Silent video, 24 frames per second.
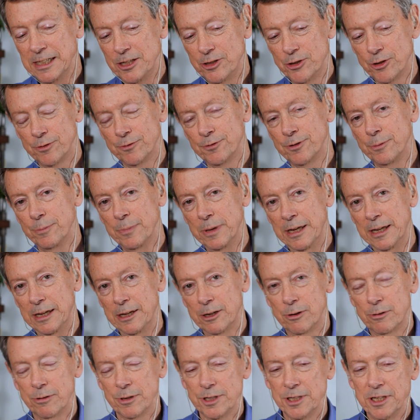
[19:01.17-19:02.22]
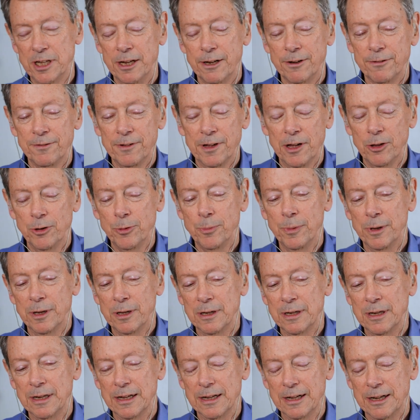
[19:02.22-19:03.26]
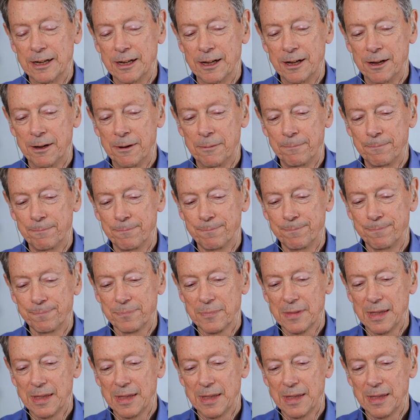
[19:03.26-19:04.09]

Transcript: teacher for me, Christina Feldman, um,